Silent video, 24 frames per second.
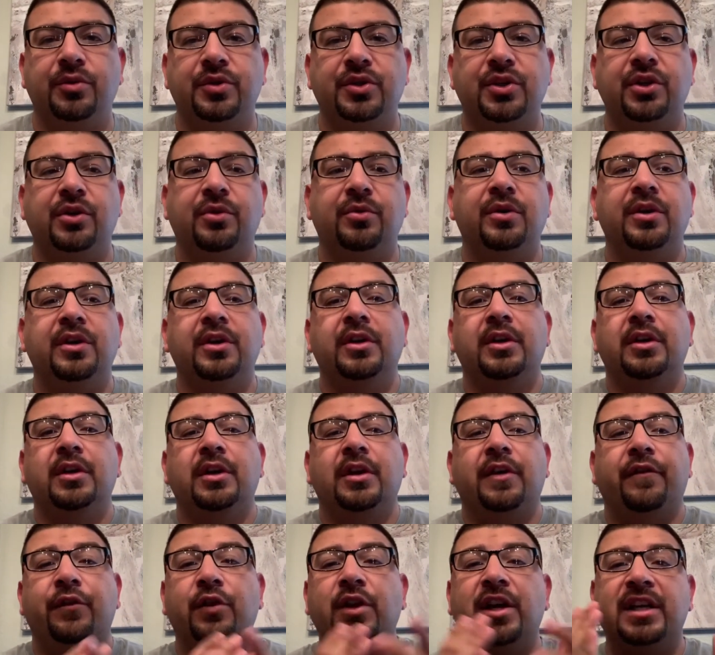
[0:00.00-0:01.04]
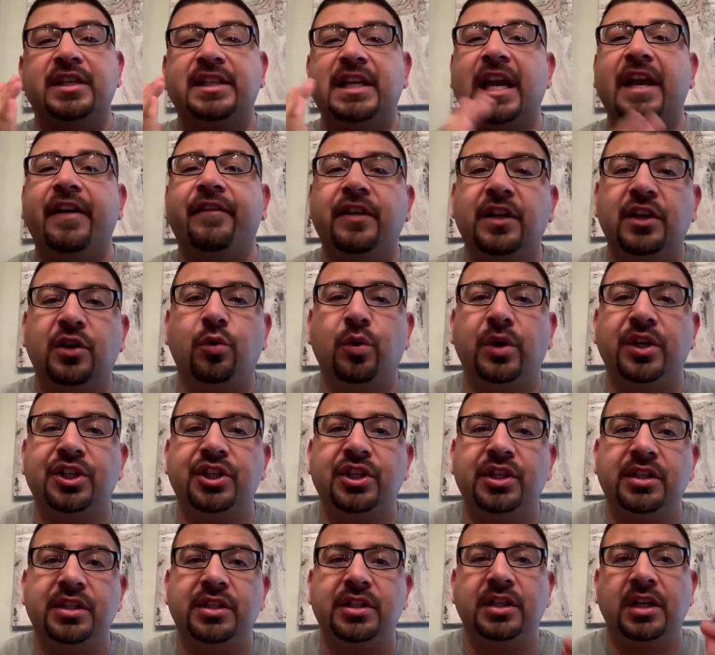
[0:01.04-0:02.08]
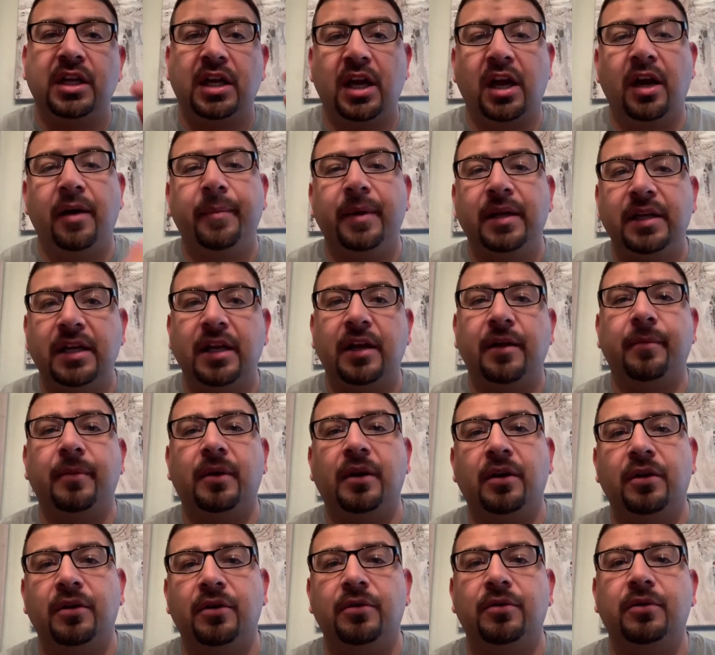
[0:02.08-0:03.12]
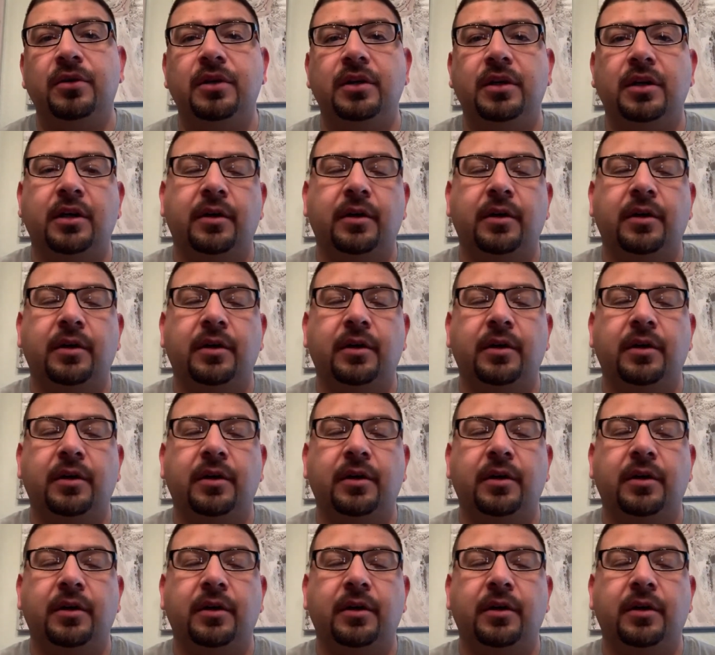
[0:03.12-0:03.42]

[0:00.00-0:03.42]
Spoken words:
So if you guys have any questions, comment down below.